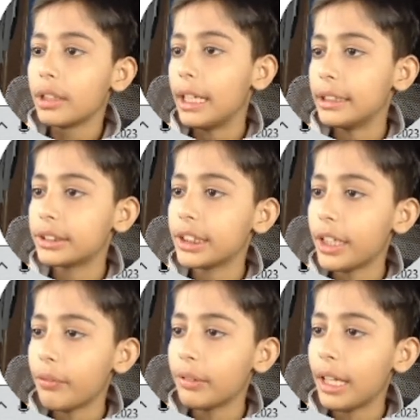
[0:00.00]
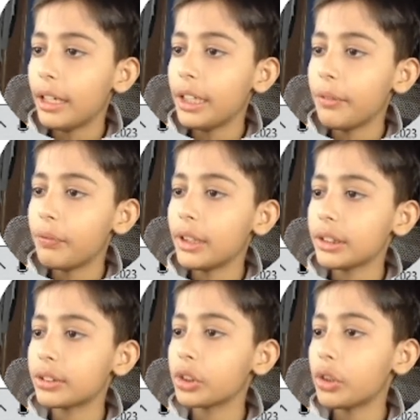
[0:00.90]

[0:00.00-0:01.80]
Then save, then refresh. So